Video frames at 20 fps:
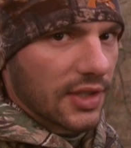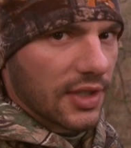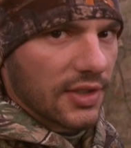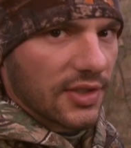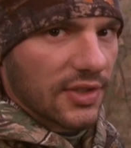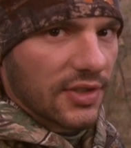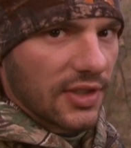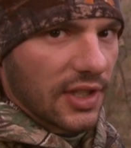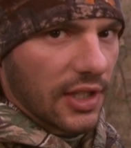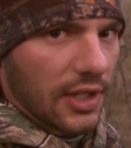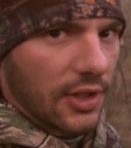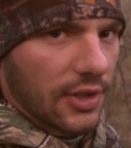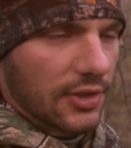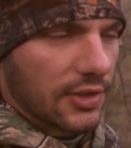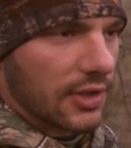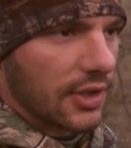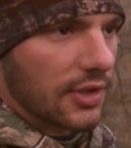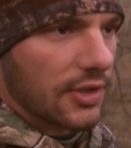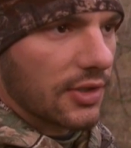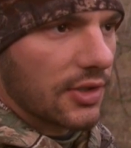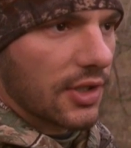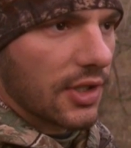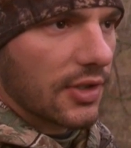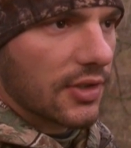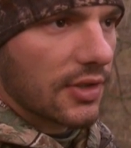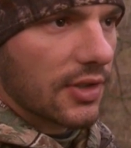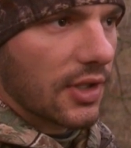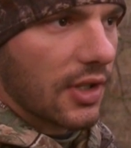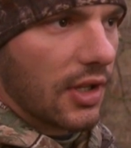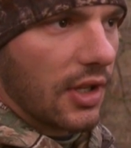and it's cedars, and it's
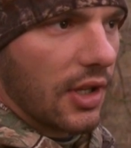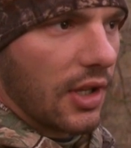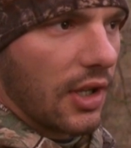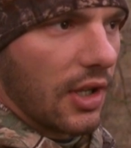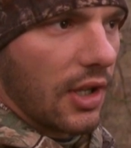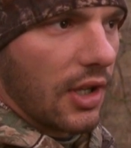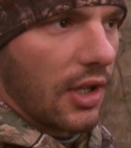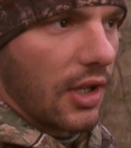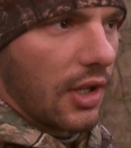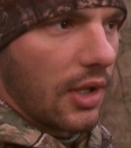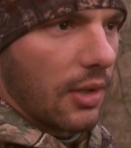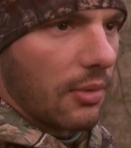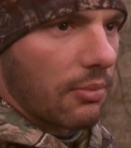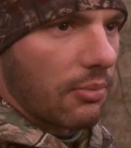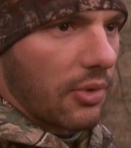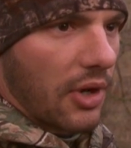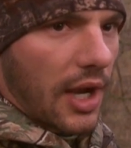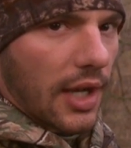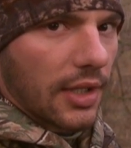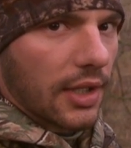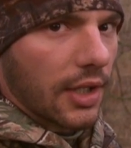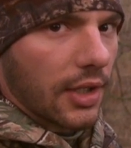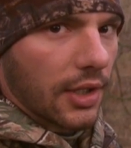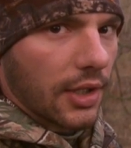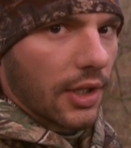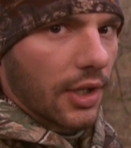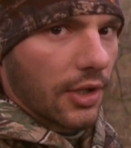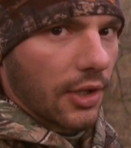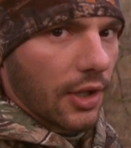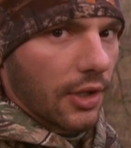just
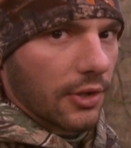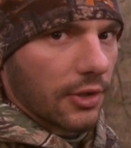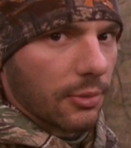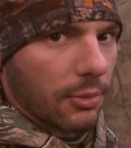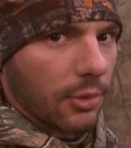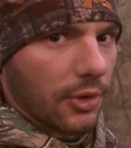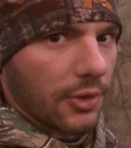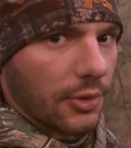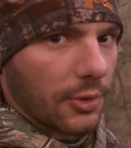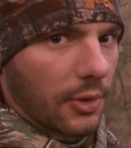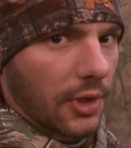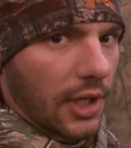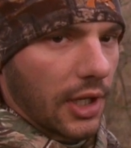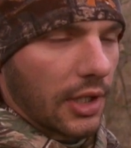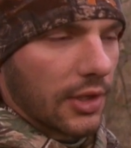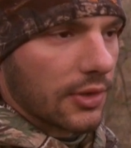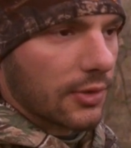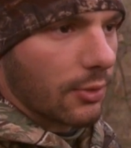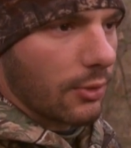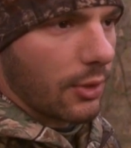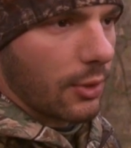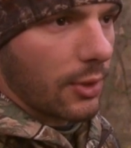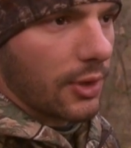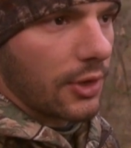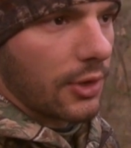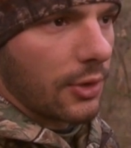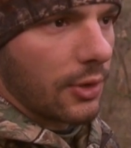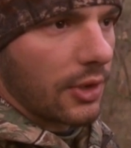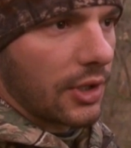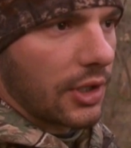practically unhuntable terrain. So what we're
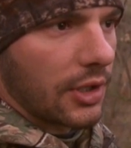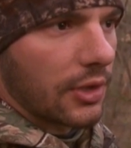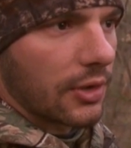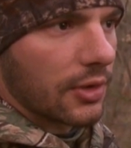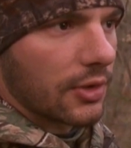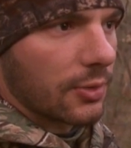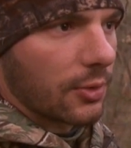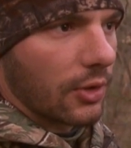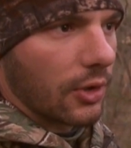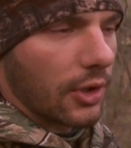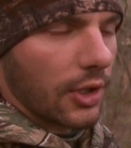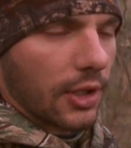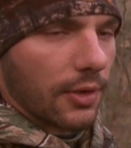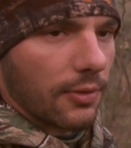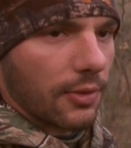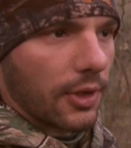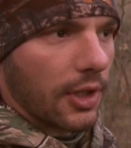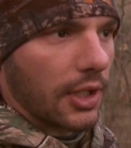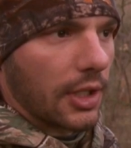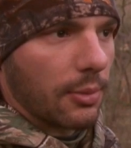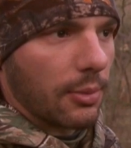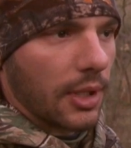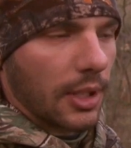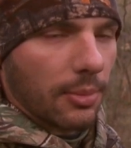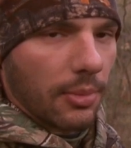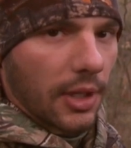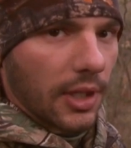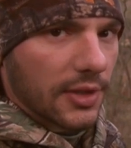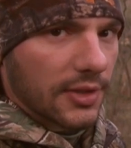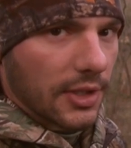doing here is we're looking for any
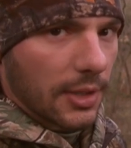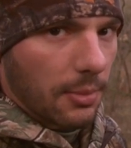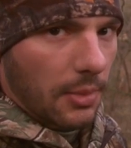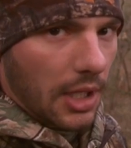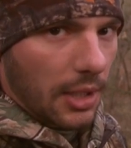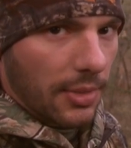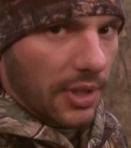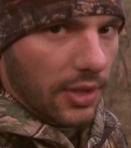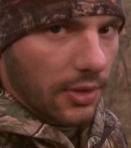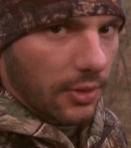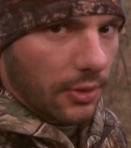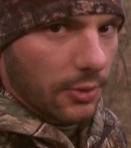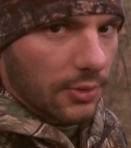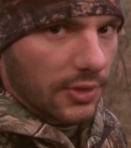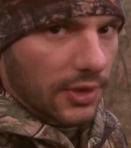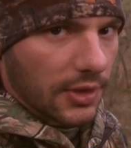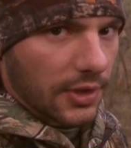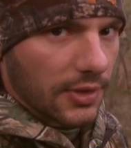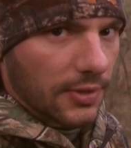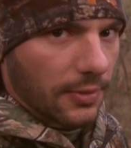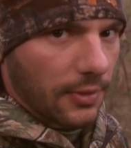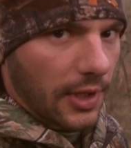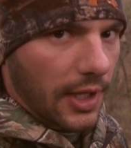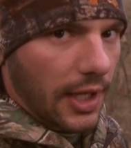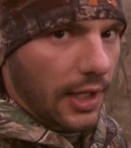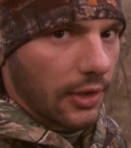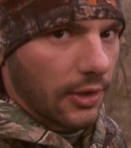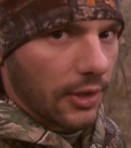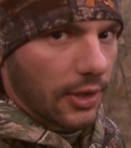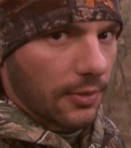big bucks that may be cruising this
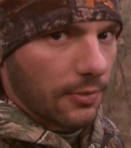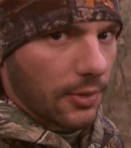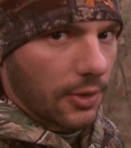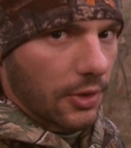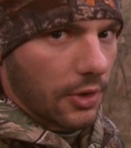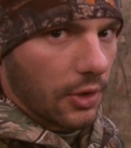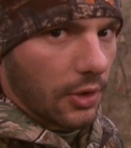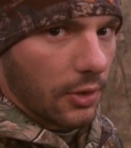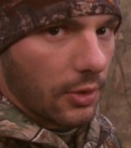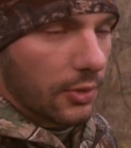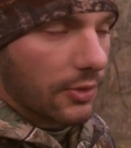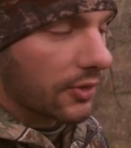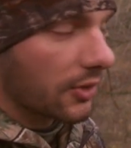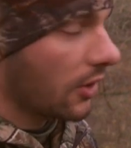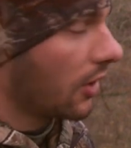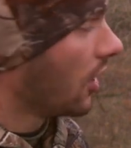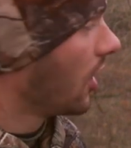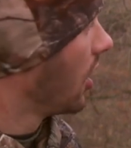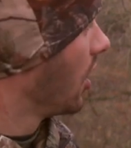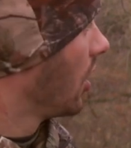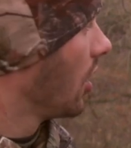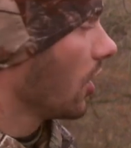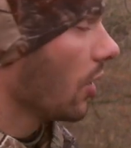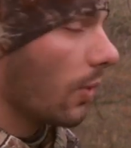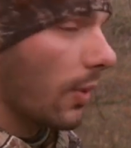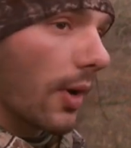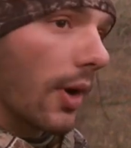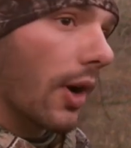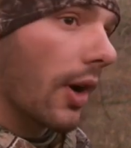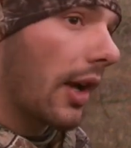flat, looking for does.
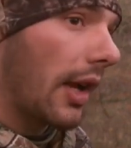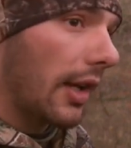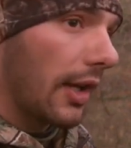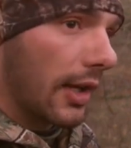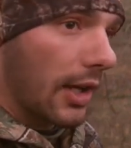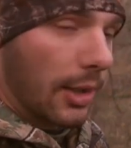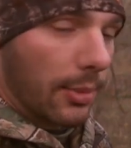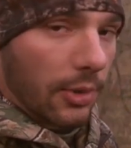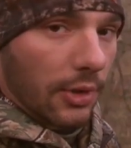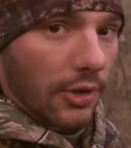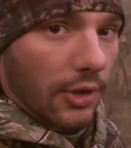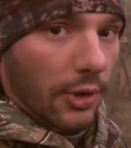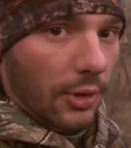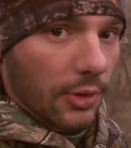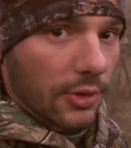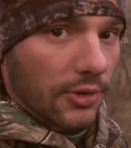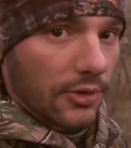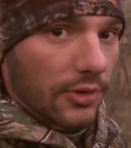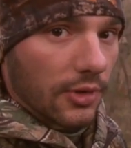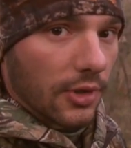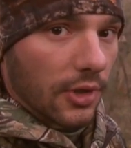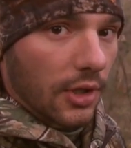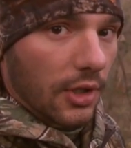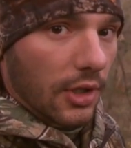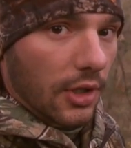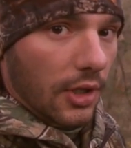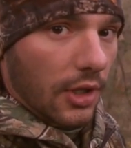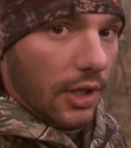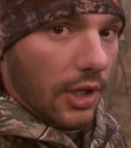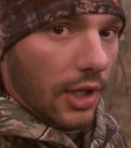We already had a couple does
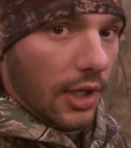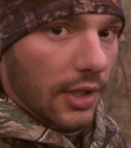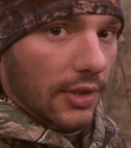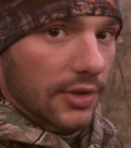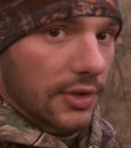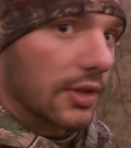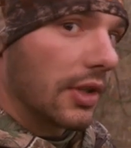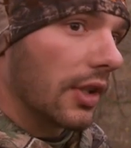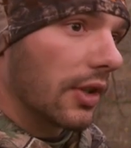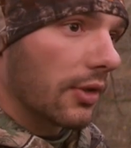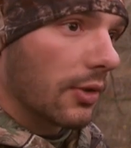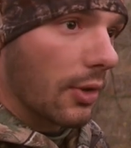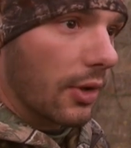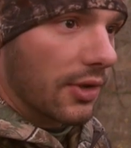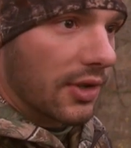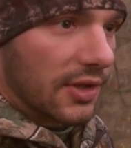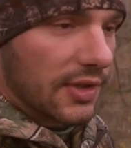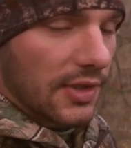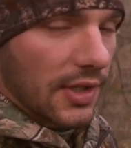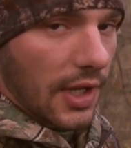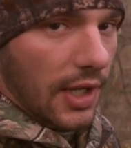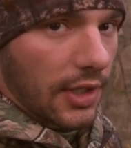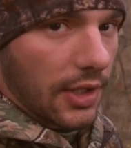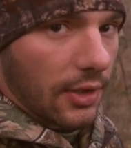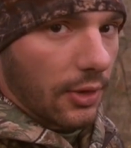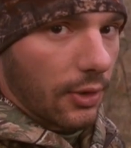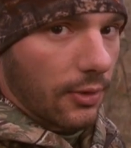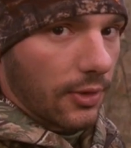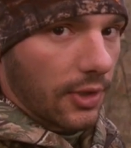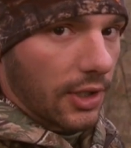sneak through on this side
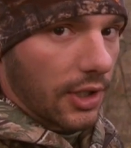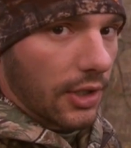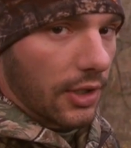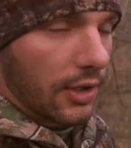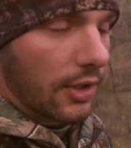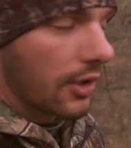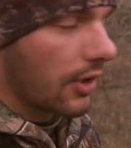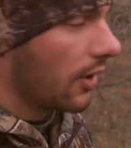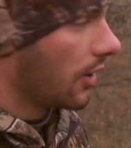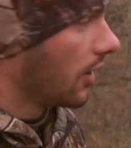hill over here,